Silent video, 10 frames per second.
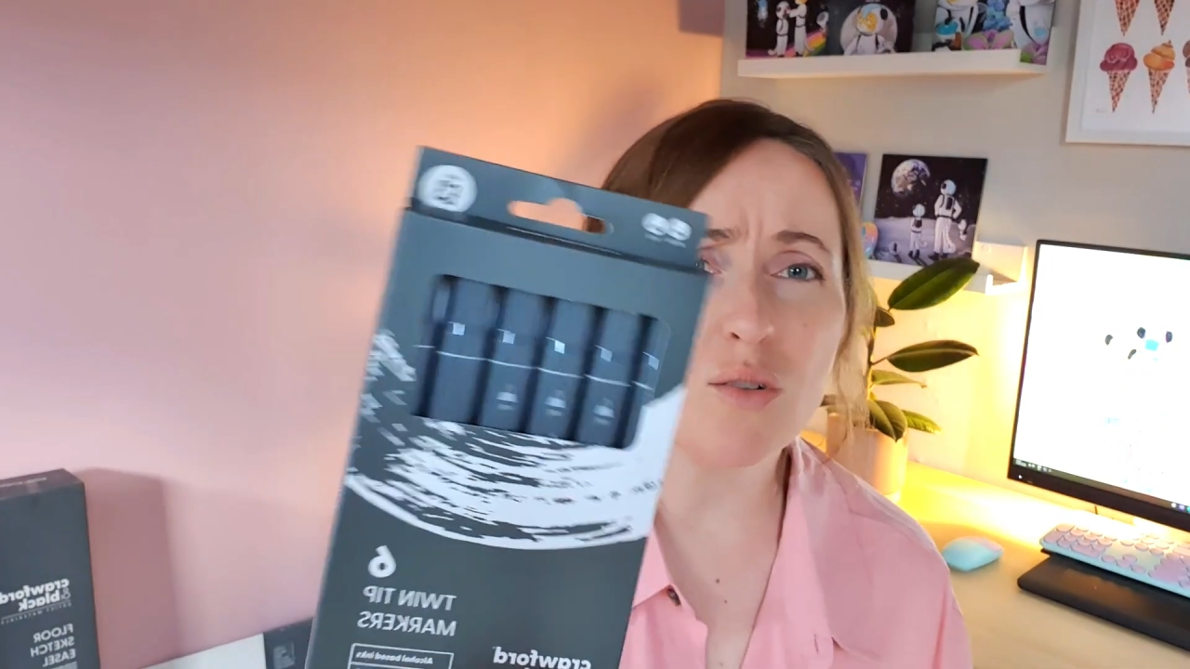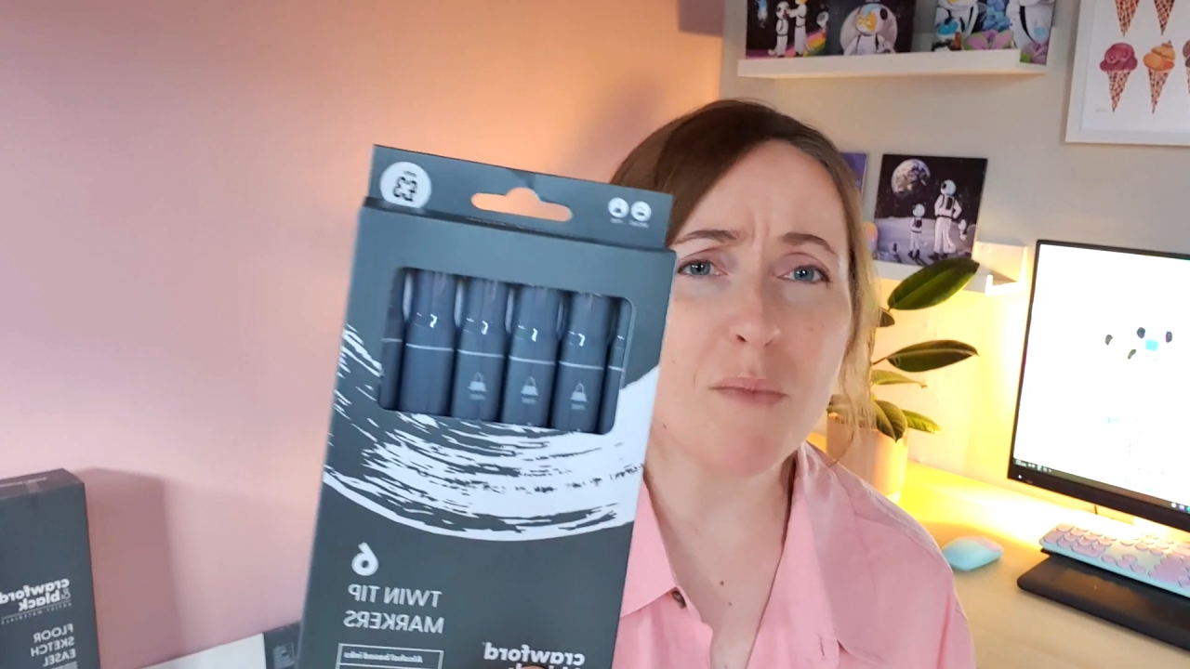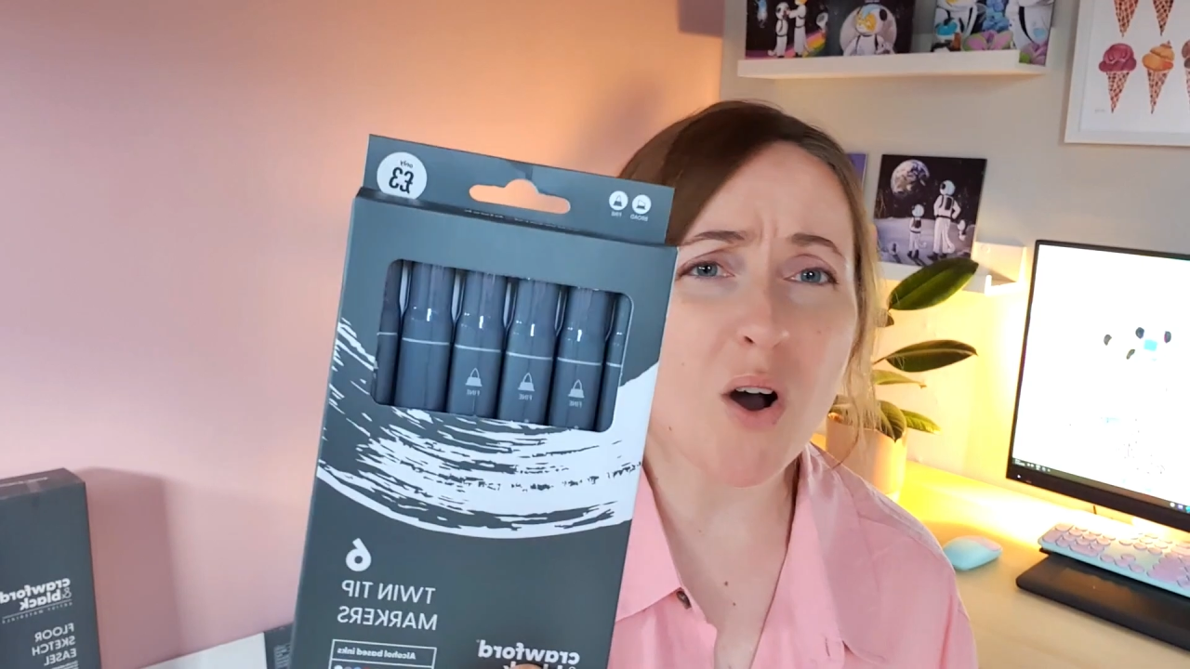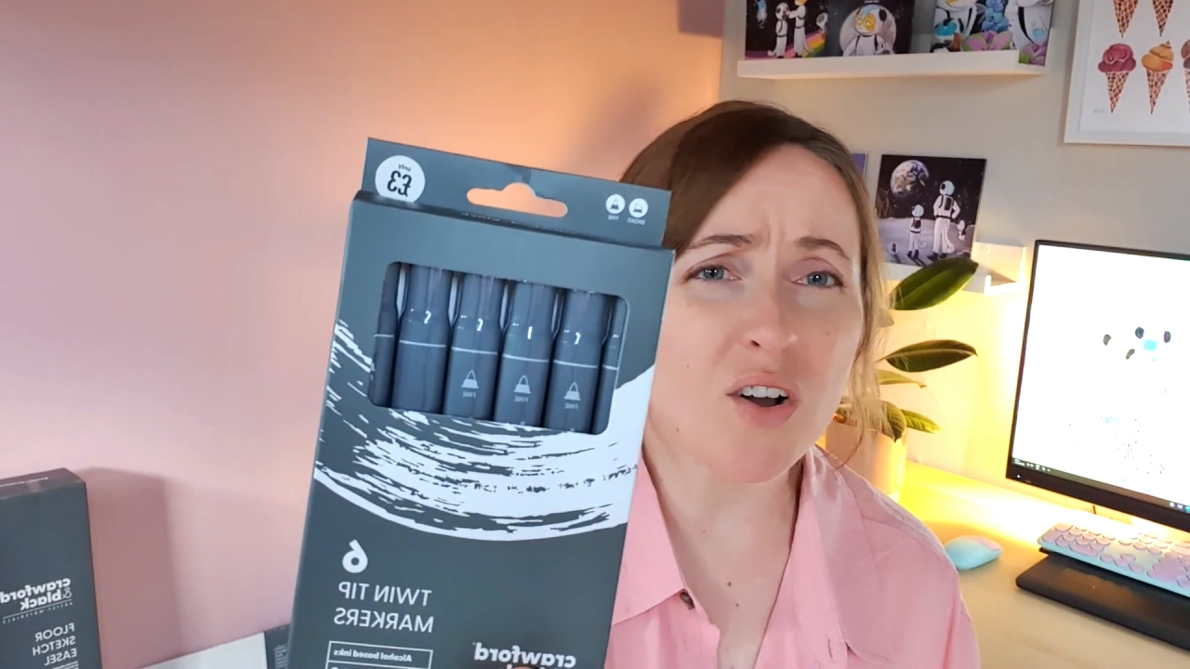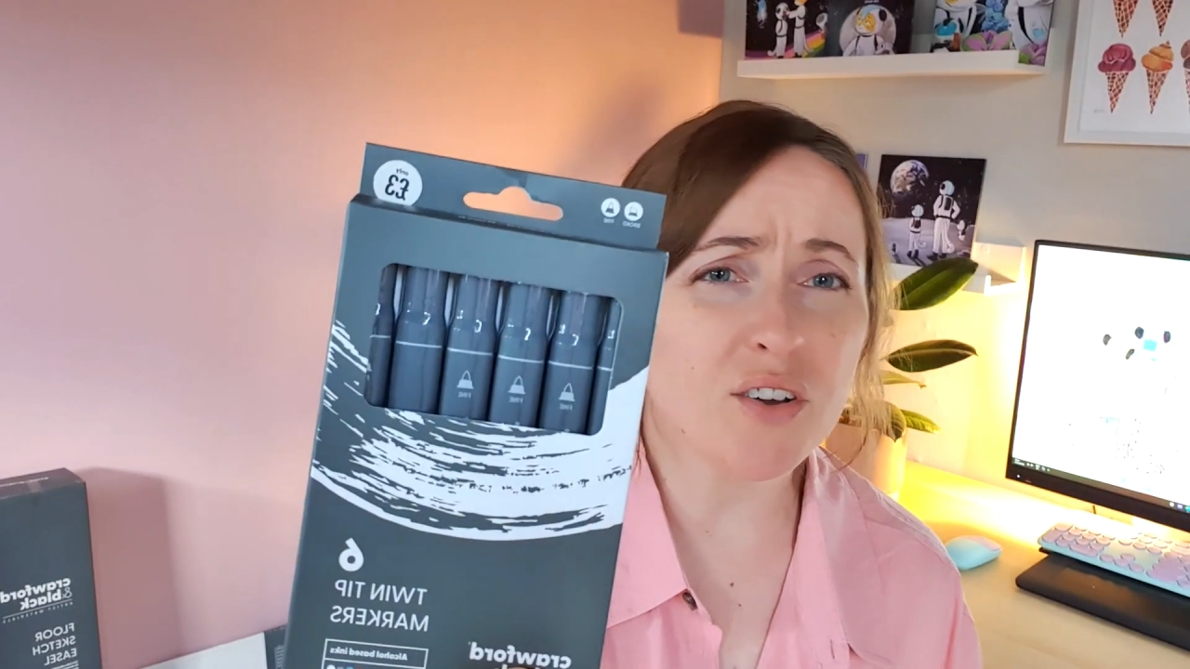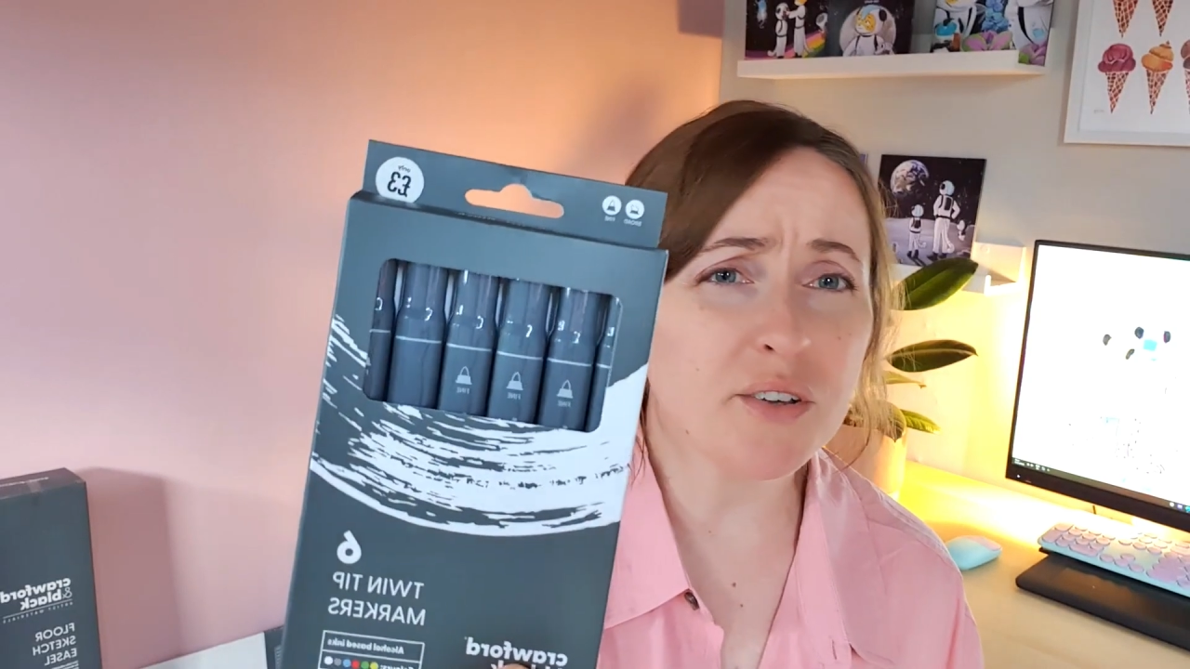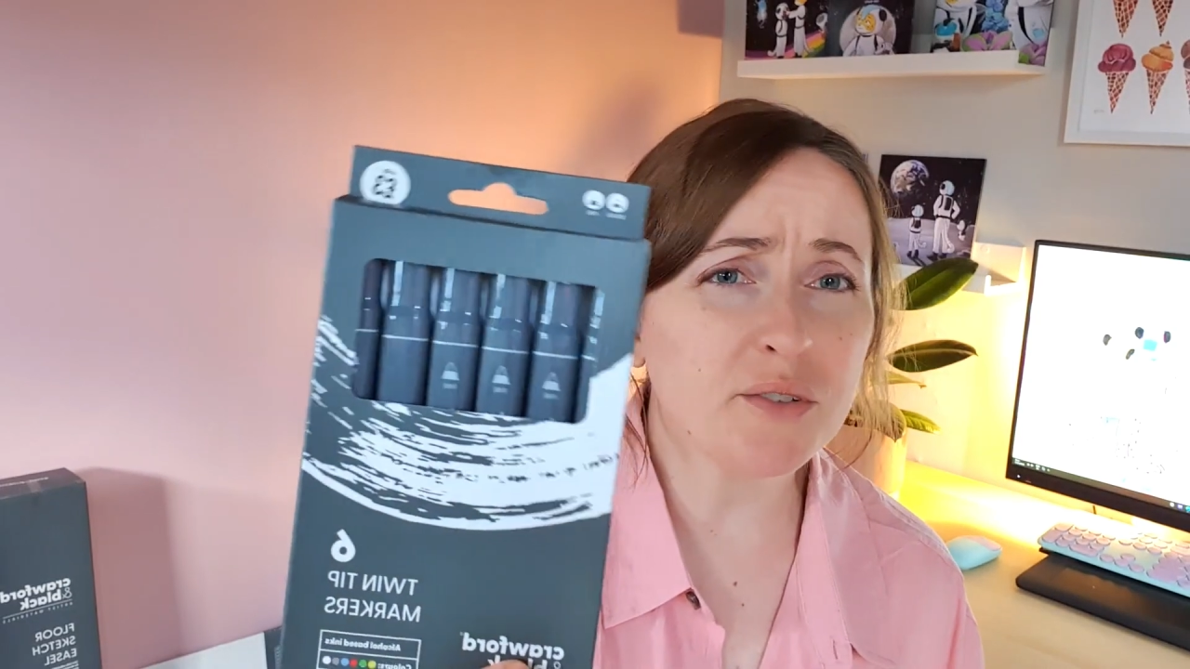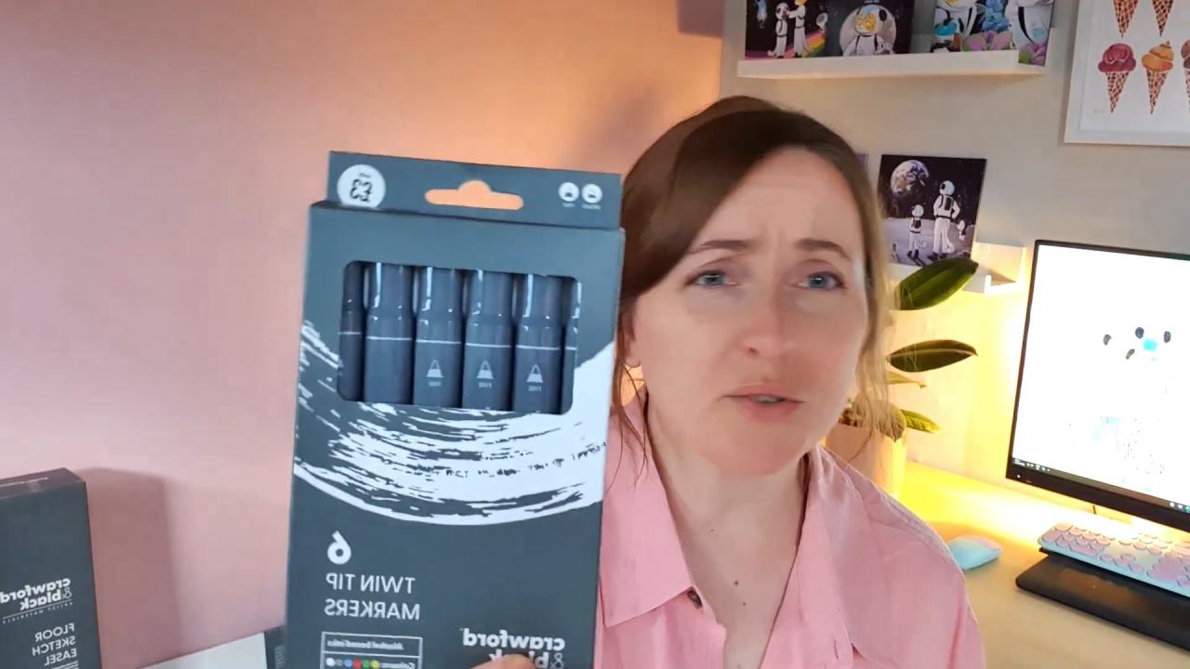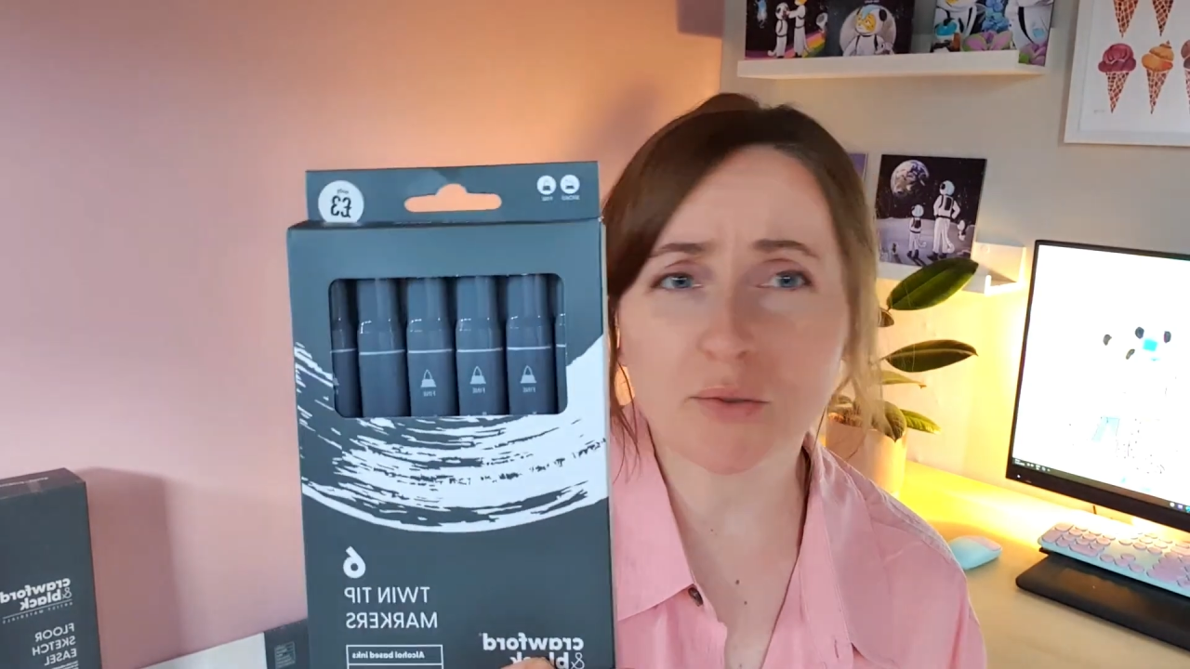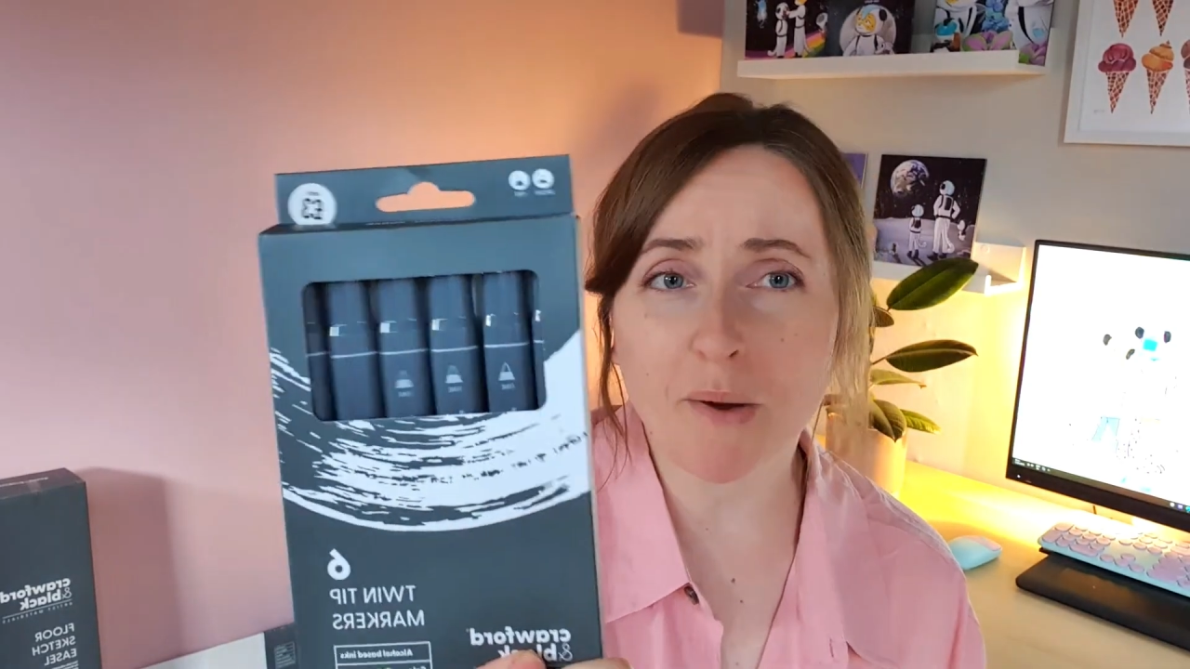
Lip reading: markers because